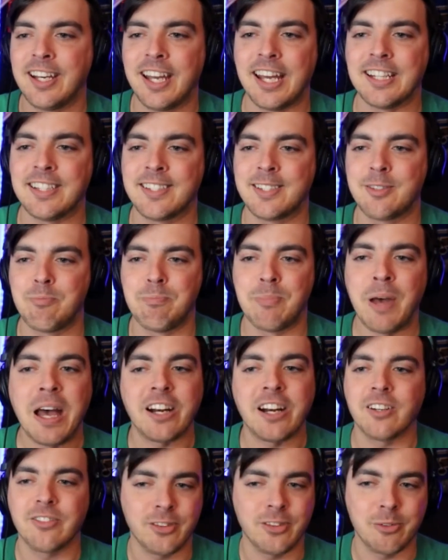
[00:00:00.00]
it's
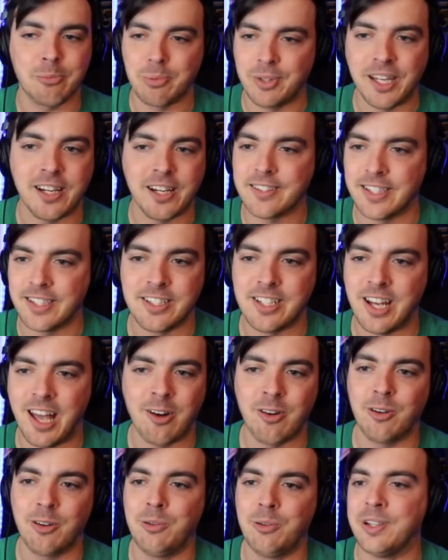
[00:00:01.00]
better for players in
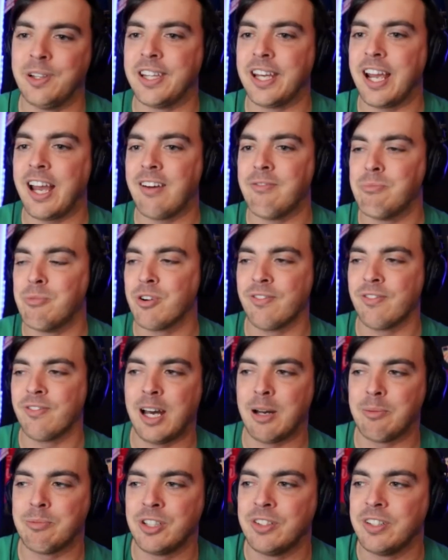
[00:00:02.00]
general when they have more of an
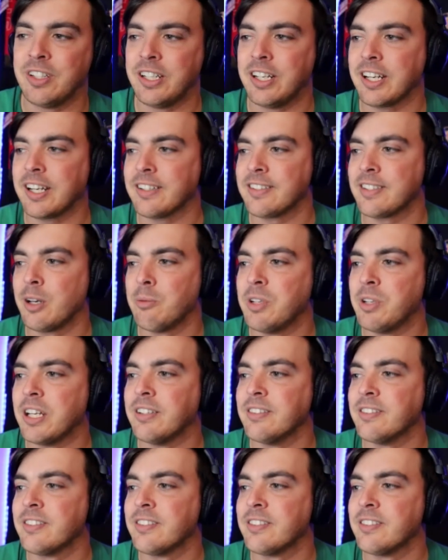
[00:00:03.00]
opportunity to get subbed in.